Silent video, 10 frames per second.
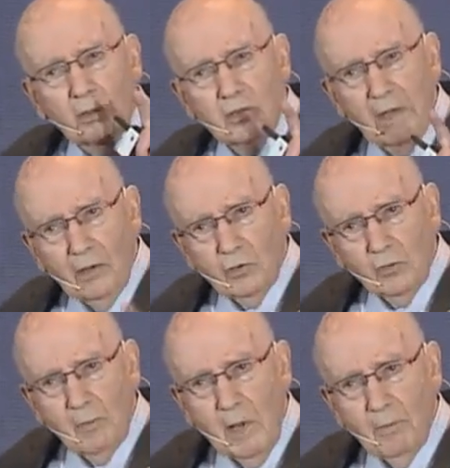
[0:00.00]

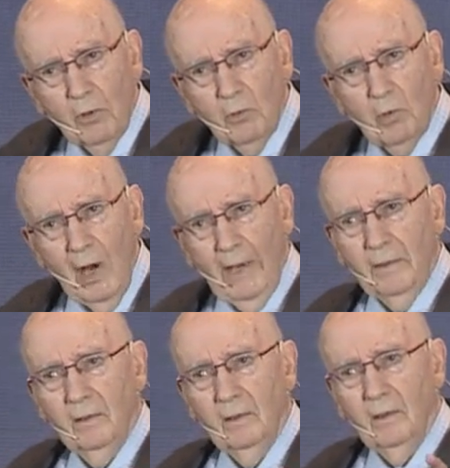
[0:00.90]
salespeople
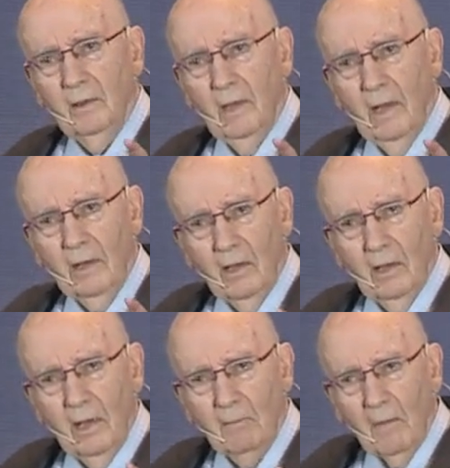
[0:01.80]
right
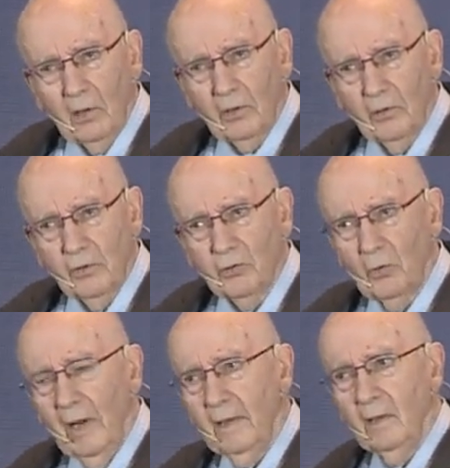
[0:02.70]
and marketers
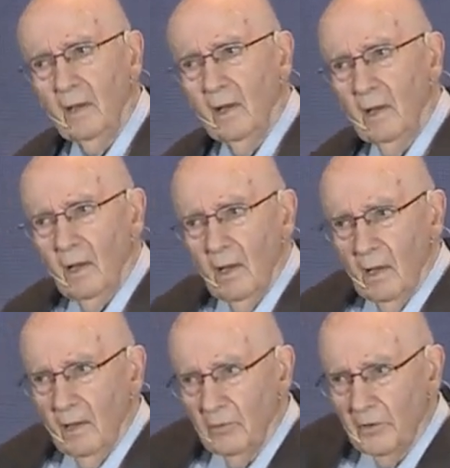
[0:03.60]
right,
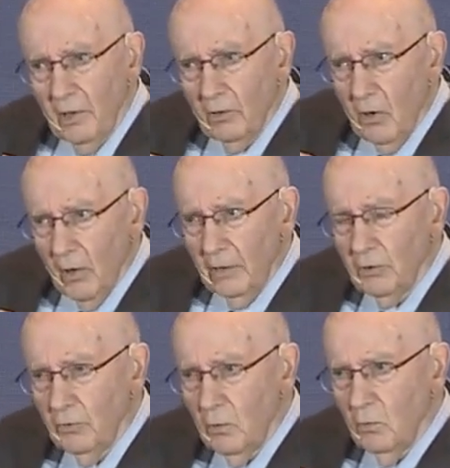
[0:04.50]
they're going
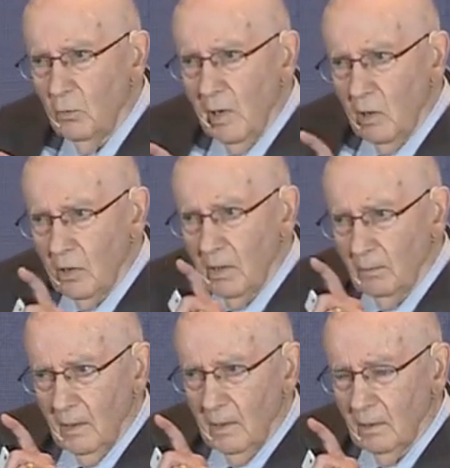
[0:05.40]
to
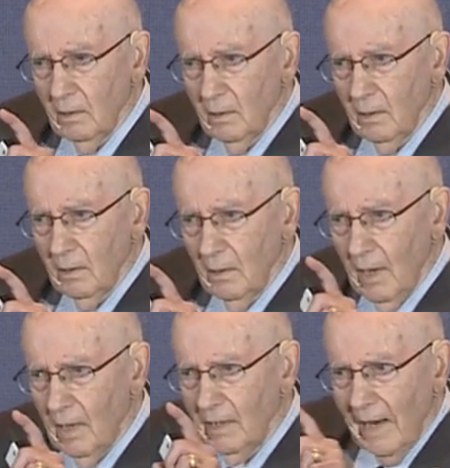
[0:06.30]
welcome
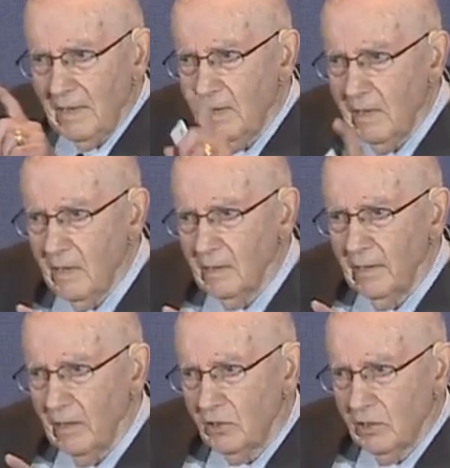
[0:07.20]
an idea
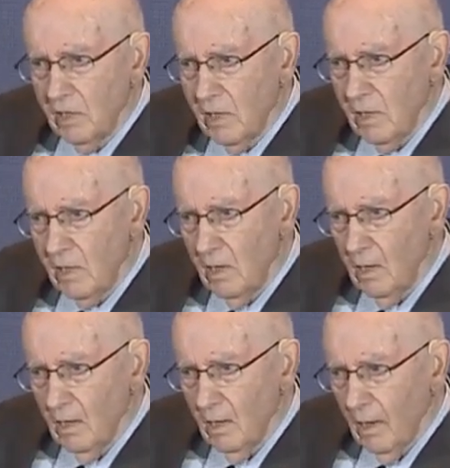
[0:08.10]
they see
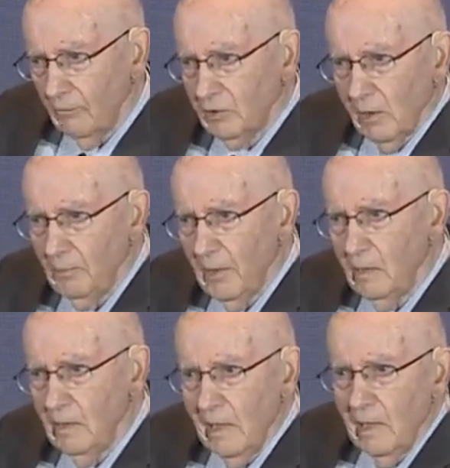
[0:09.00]
of
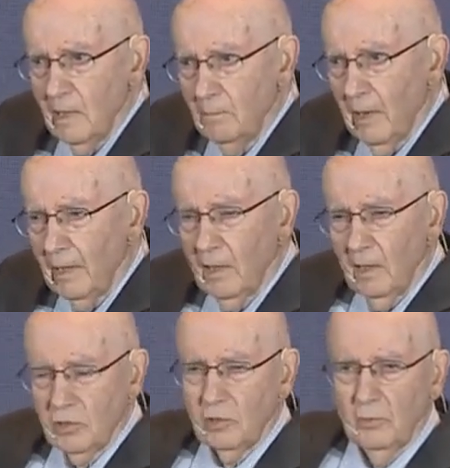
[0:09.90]
something needed by
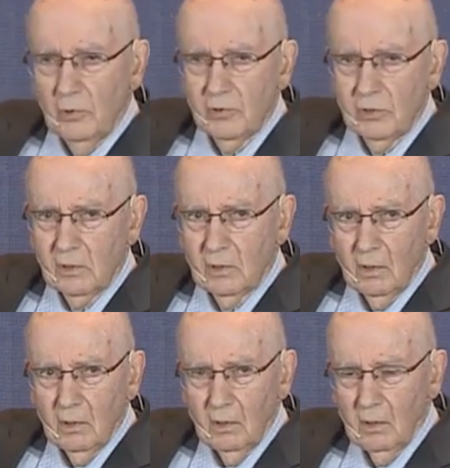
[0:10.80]
customers
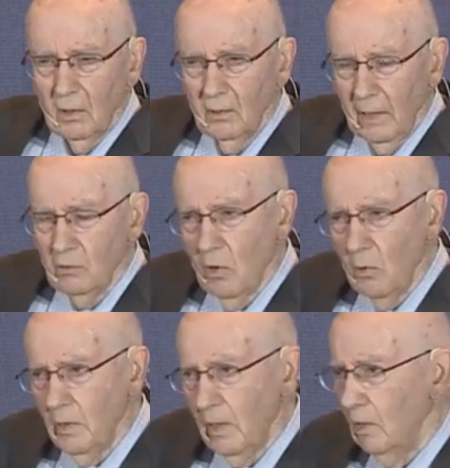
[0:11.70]
that no
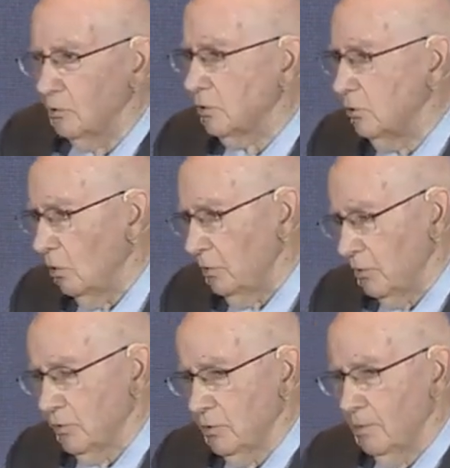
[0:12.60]
one else
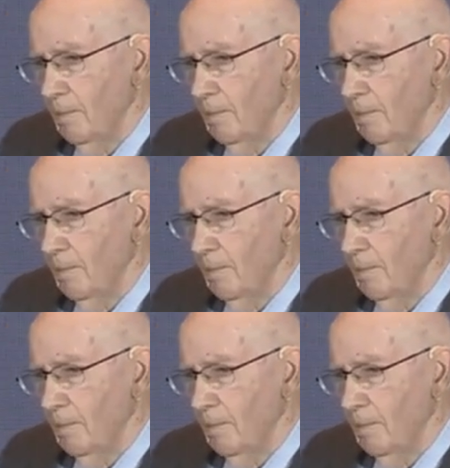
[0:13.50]
noticed.